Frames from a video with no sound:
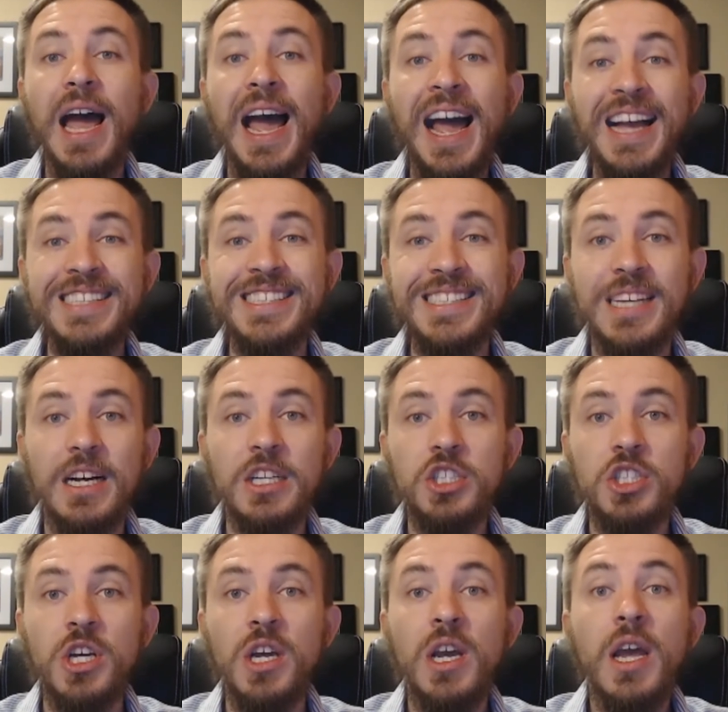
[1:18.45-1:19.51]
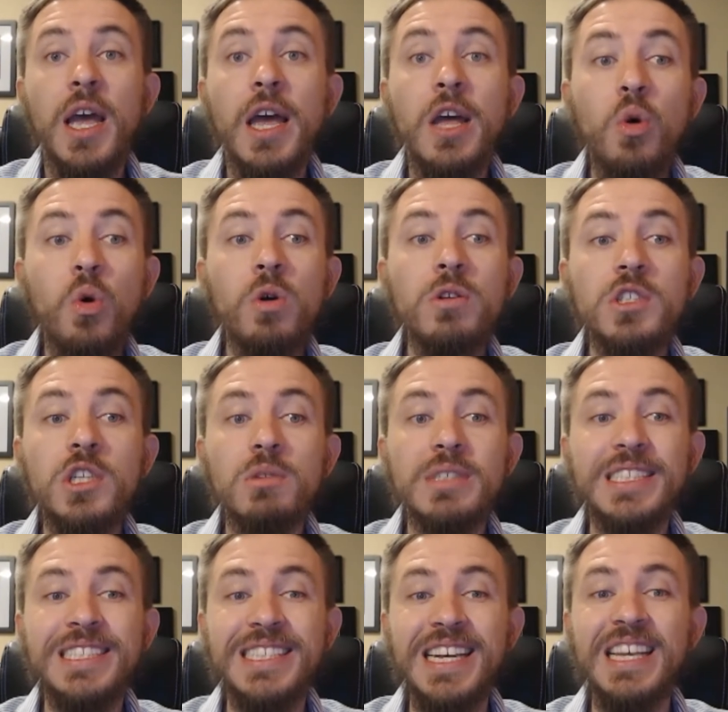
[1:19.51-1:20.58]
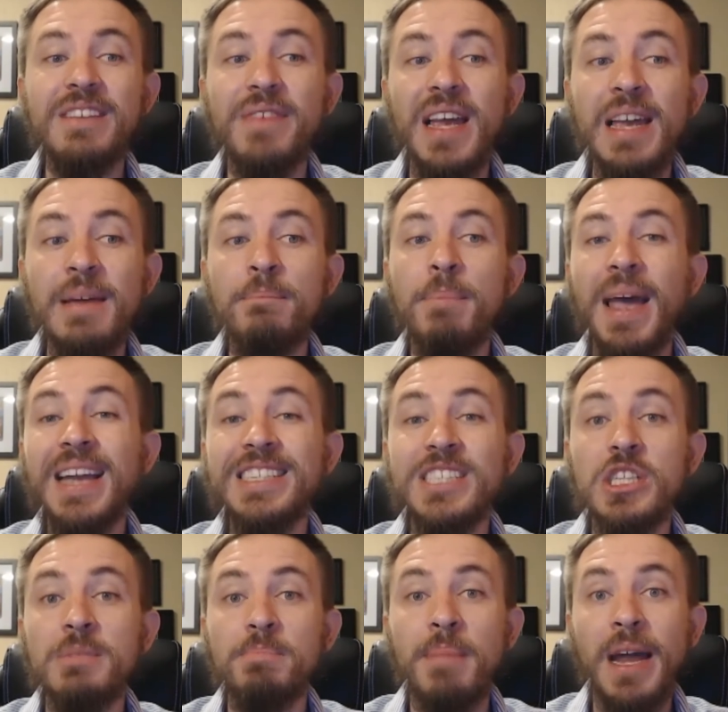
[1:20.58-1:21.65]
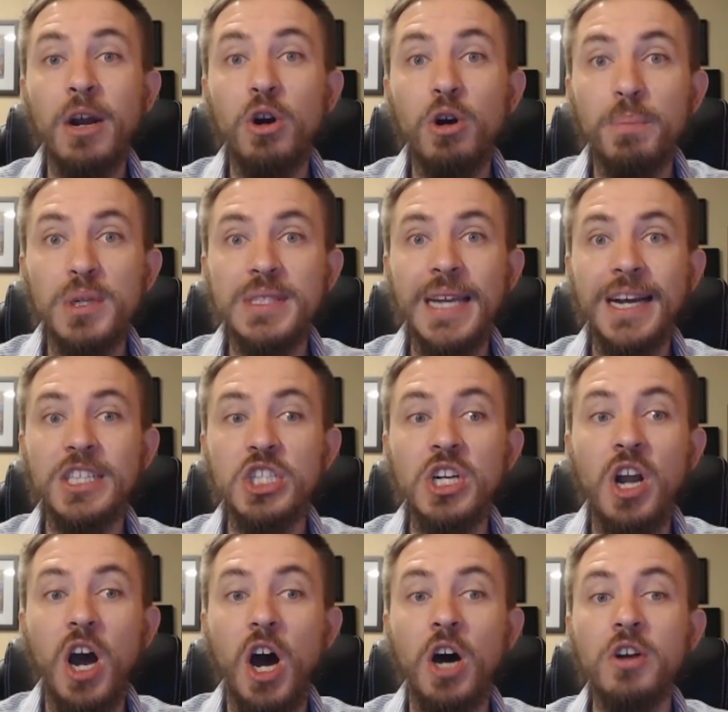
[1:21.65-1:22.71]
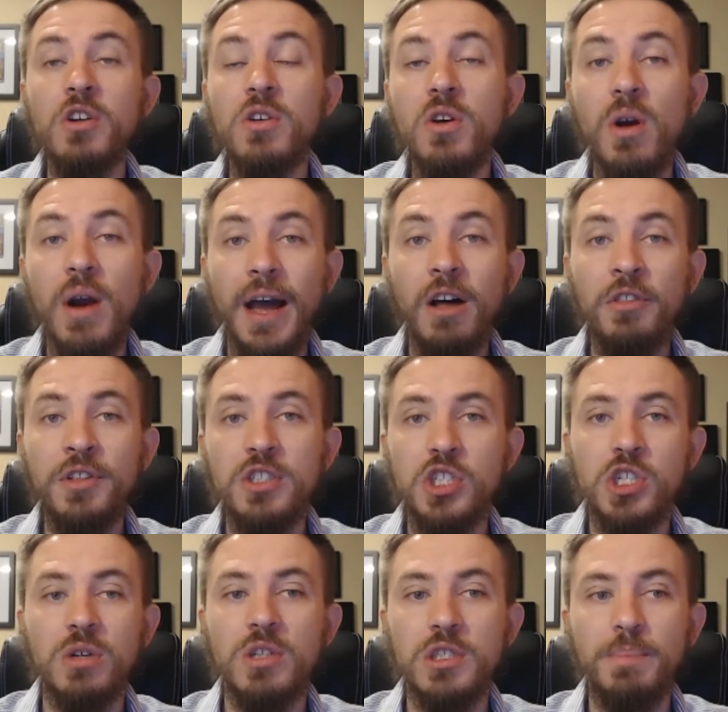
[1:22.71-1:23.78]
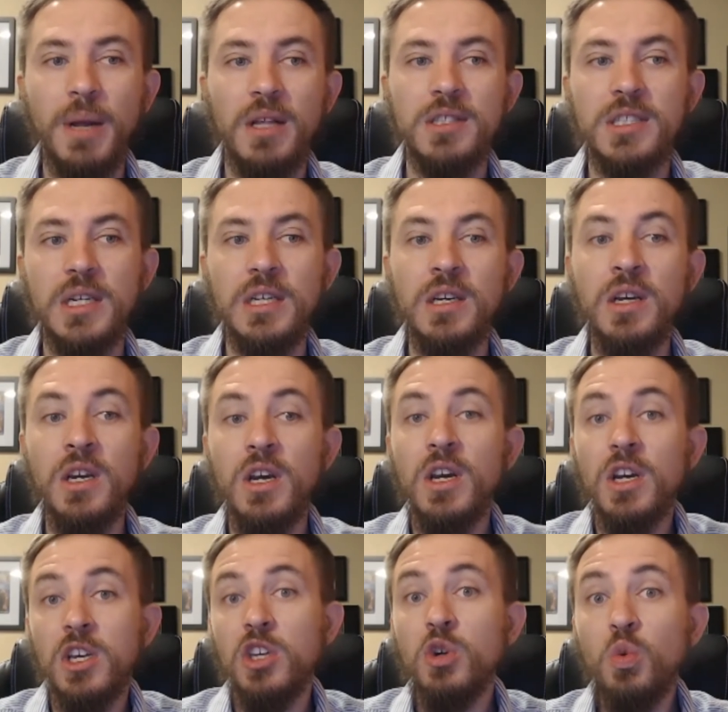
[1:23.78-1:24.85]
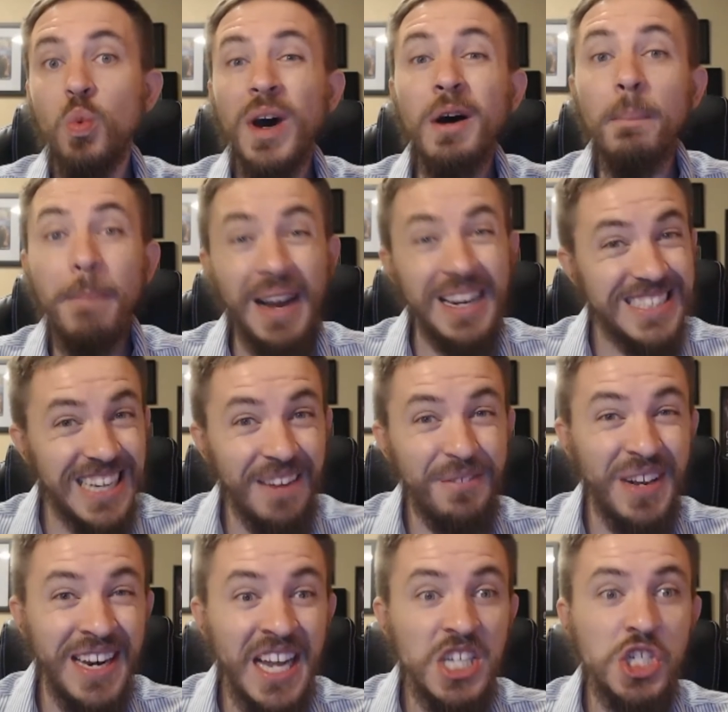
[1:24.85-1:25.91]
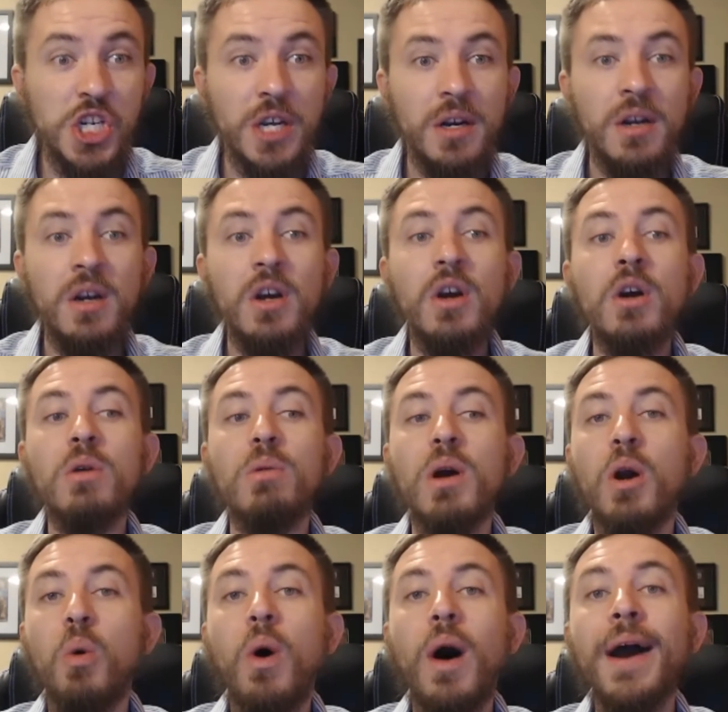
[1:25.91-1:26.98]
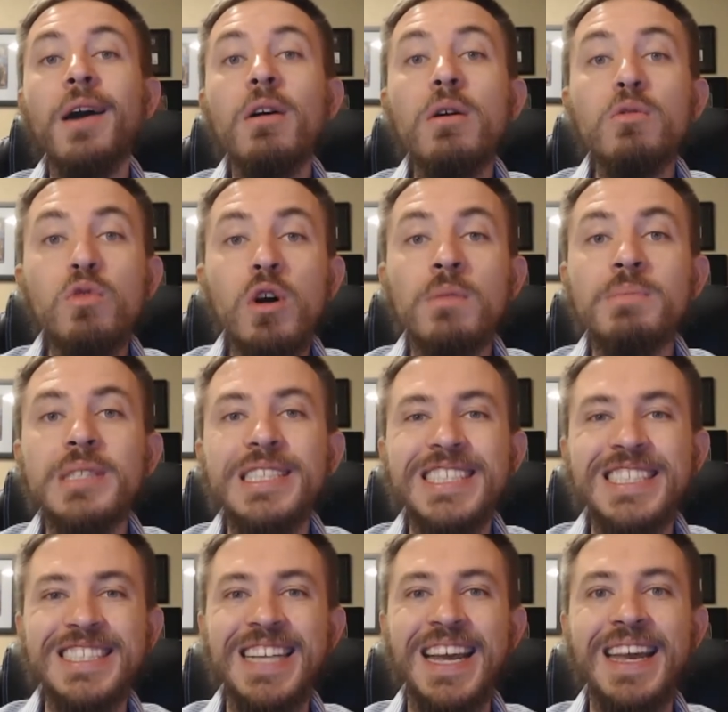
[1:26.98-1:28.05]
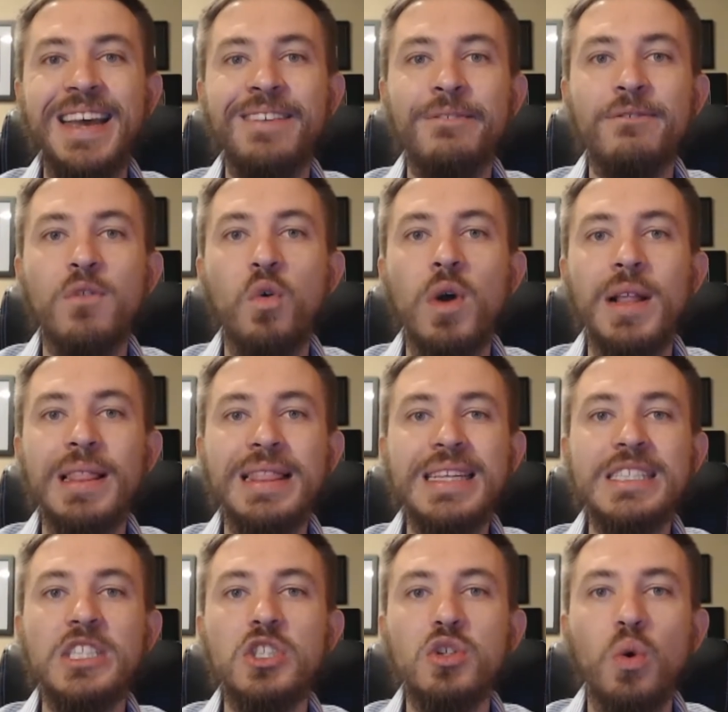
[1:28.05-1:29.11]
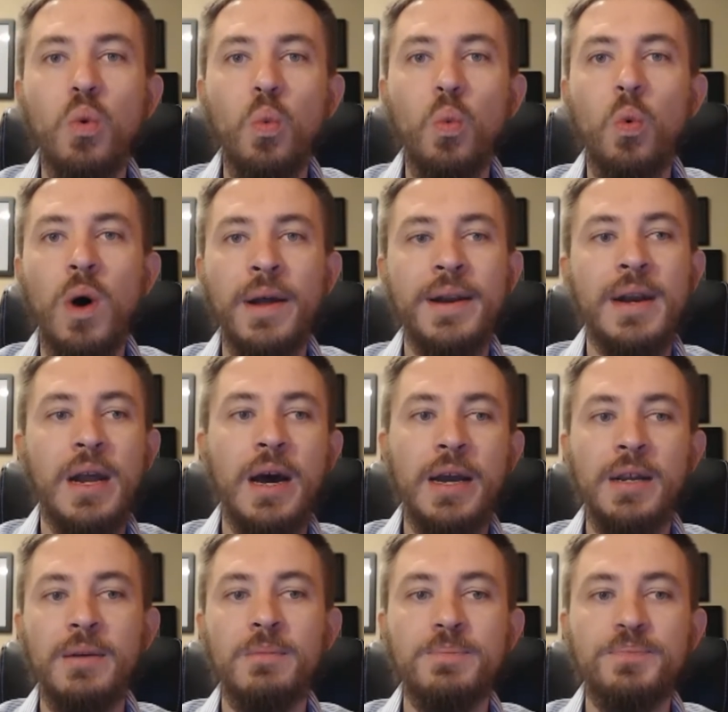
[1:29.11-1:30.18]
As such, in order to receive inpatient medical protection under your health insurance policy, you will, by definition, require a room to stay in for at least one night.